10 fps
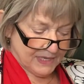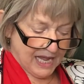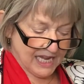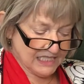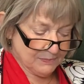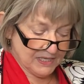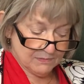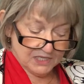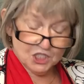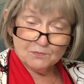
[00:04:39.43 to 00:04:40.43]
I spend
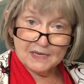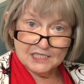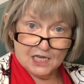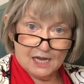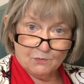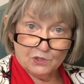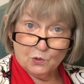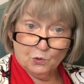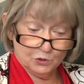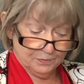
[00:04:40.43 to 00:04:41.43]
much of my time with
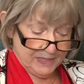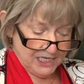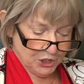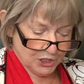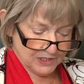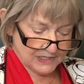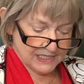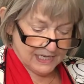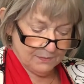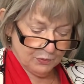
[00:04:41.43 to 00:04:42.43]
older patients,
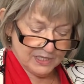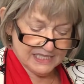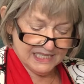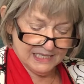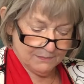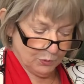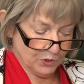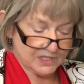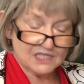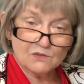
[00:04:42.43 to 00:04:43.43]
impressing the
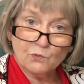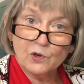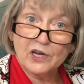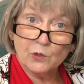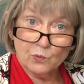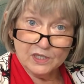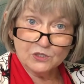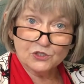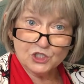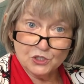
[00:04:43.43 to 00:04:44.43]
importance of wearing
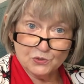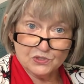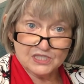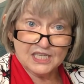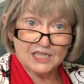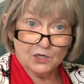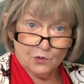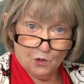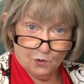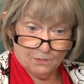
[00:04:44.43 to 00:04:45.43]
real shoes in their
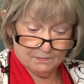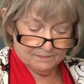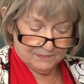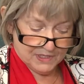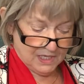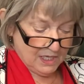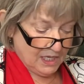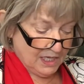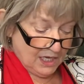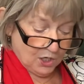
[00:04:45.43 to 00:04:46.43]
home.
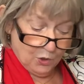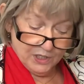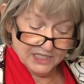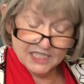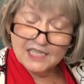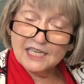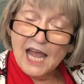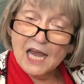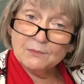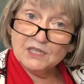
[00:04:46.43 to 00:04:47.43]
According to the
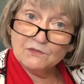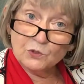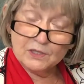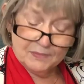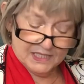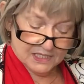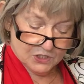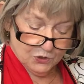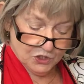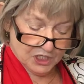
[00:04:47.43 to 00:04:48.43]
Academy of Orthopedic
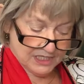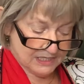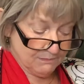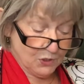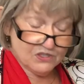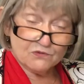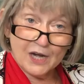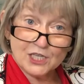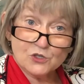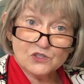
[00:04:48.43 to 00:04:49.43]
Surgeons, most
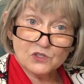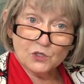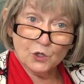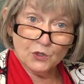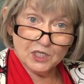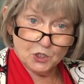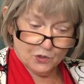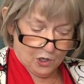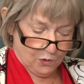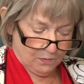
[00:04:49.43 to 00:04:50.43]
fractures occur in your
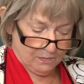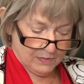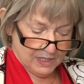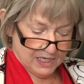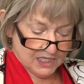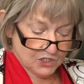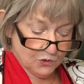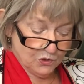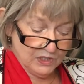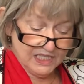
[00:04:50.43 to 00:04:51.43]
home. So
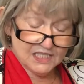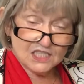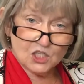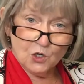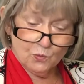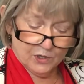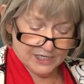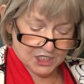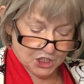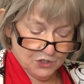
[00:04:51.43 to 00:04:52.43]
you need to start
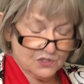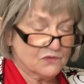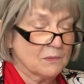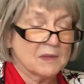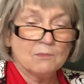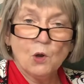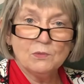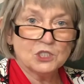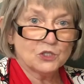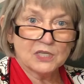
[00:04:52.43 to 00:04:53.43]
wearing shoes from the
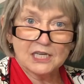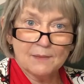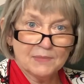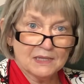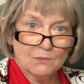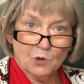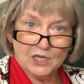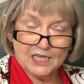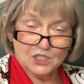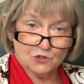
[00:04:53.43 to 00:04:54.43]
moment you get up in the
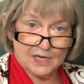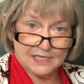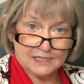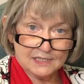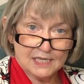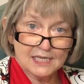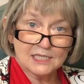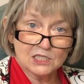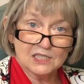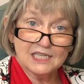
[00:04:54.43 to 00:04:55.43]
morning and dress
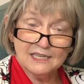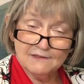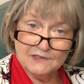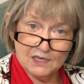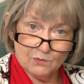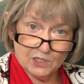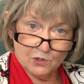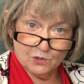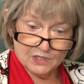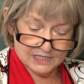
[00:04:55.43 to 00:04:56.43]
until the evening when you
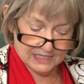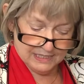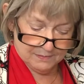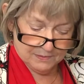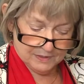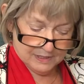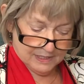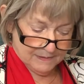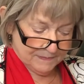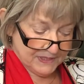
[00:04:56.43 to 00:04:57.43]
go to sleep.
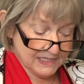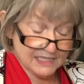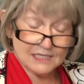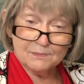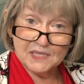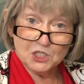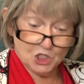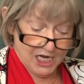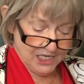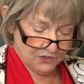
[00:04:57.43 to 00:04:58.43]
This is a big
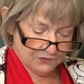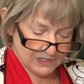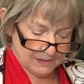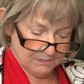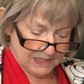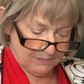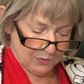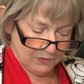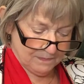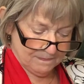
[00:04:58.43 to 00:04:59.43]
change for some
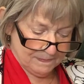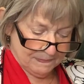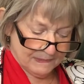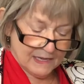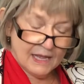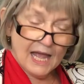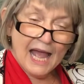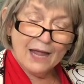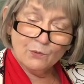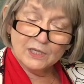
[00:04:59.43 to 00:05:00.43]
people.
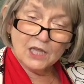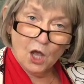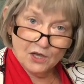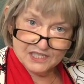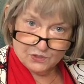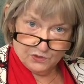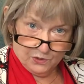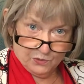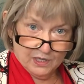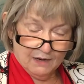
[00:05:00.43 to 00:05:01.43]
I will also,
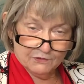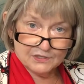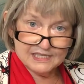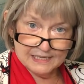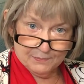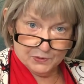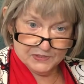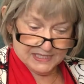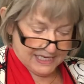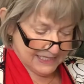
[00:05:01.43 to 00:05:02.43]
though, cover
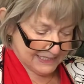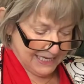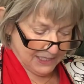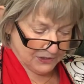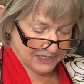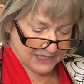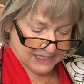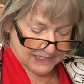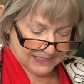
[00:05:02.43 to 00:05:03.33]
slippers and sandals in this